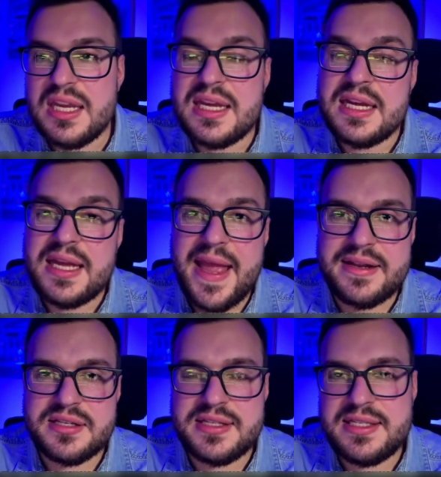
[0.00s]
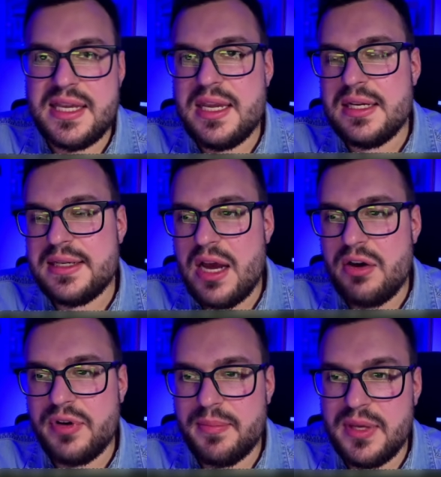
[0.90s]
And as you can see, now
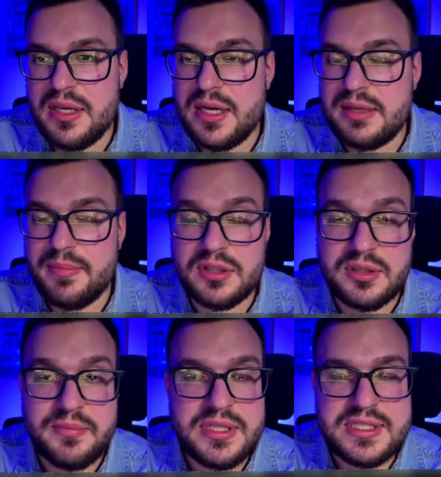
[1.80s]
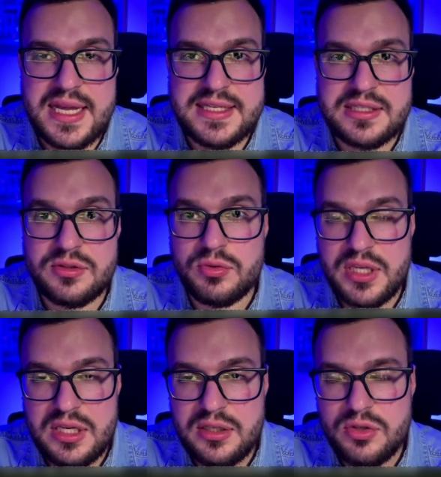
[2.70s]
for me at the bottom it says no
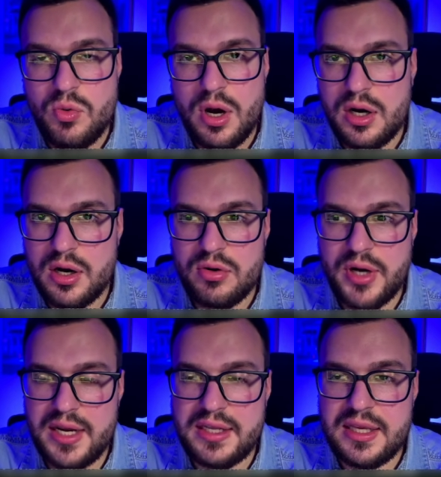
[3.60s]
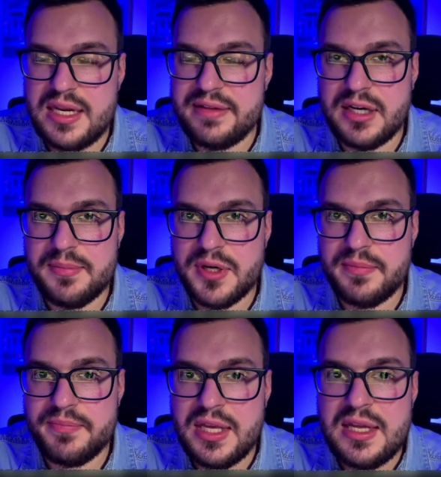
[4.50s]
need, you are already a developer.
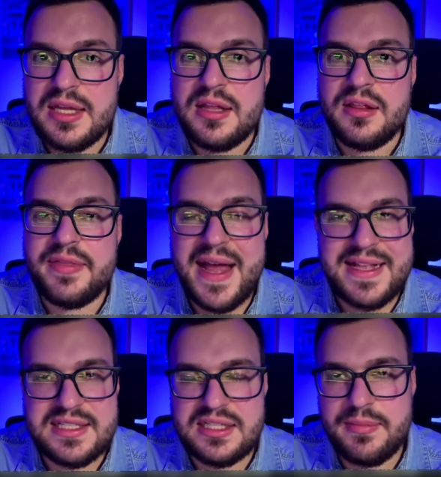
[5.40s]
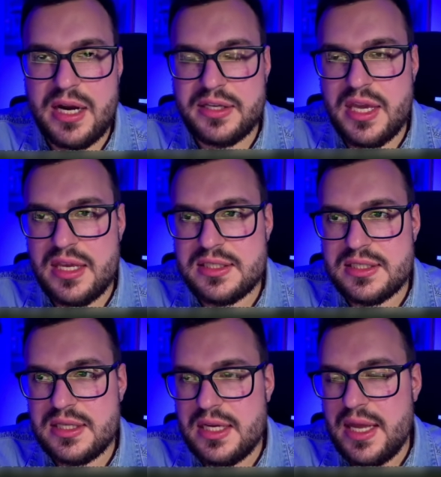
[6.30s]
That's in my case.
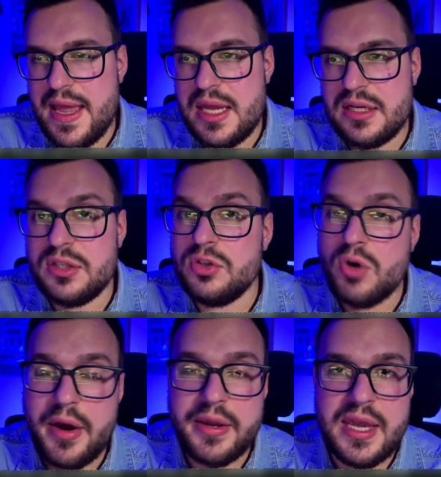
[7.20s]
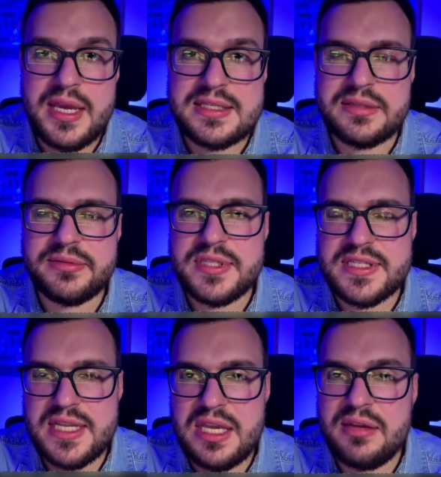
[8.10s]
And in your case, it will
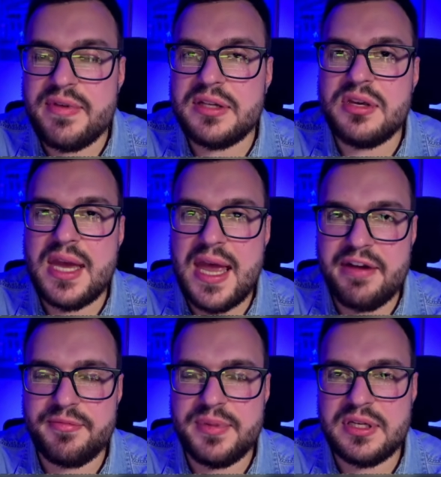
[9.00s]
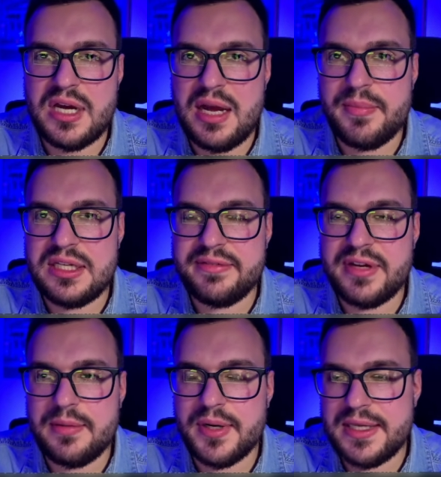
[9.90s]
say that you have become a
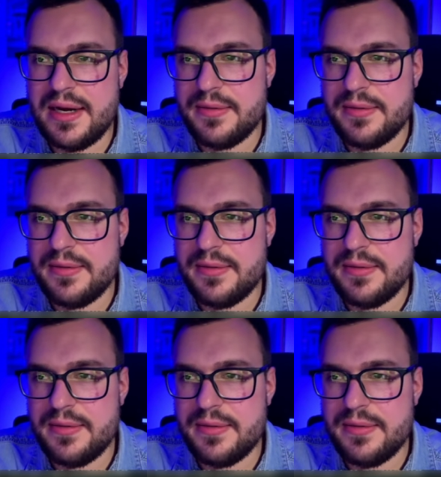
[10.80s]
developer now.